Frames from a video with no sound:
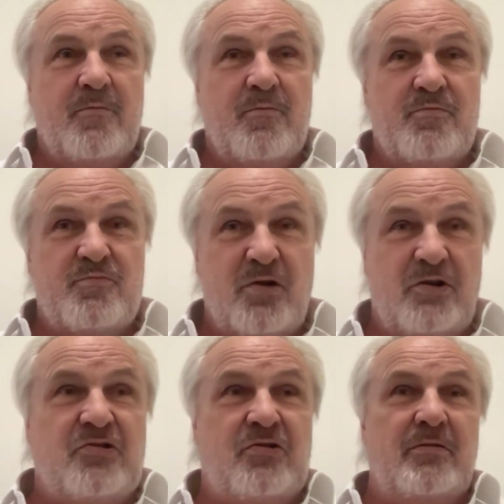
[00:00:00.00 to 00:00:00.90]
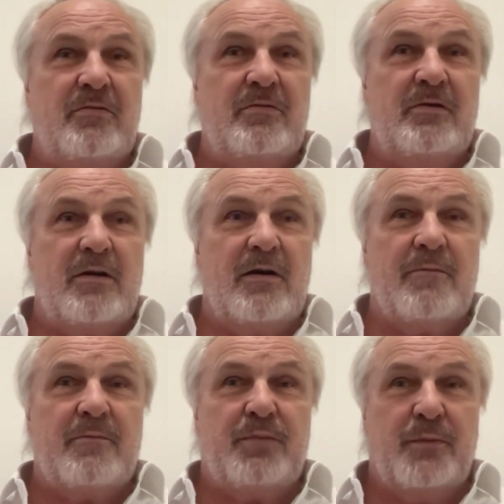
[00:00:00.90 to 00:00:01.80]
Russian
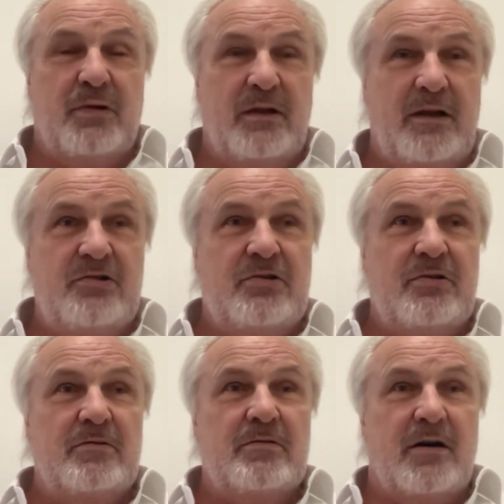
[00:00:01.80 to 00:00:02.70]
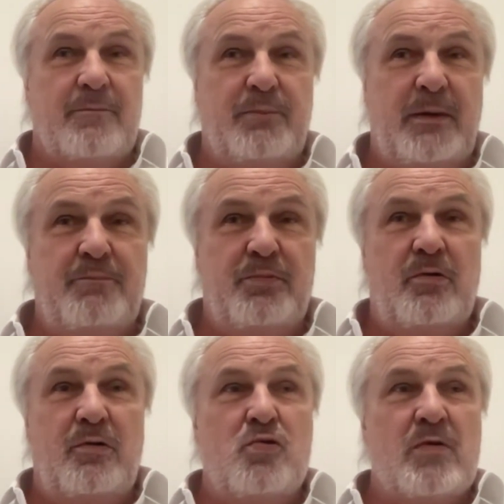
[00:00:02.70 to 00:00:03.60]
population are
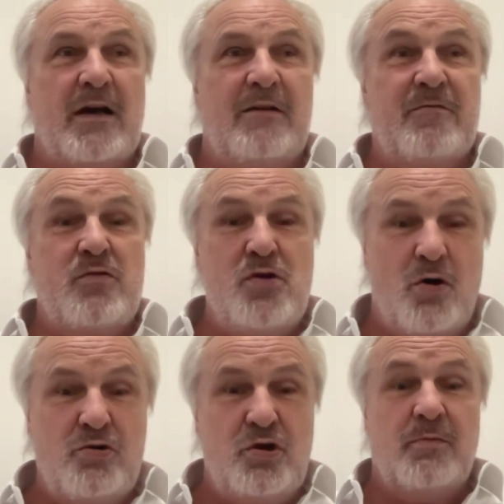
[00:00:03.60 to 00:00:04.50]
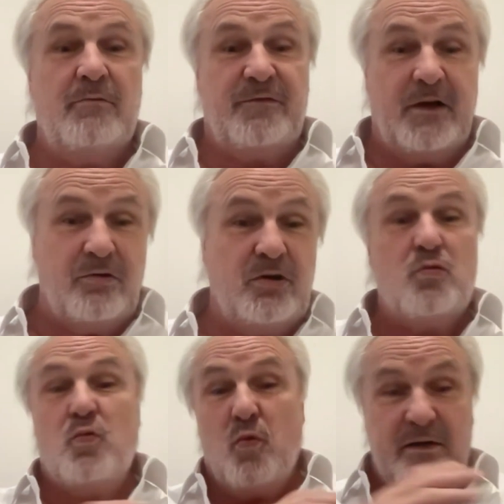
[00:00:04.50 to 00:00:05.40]
people who have no human value
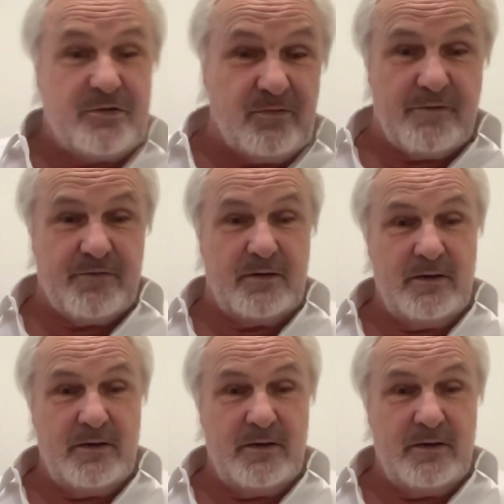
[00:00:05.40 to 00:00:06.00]
whatsoever.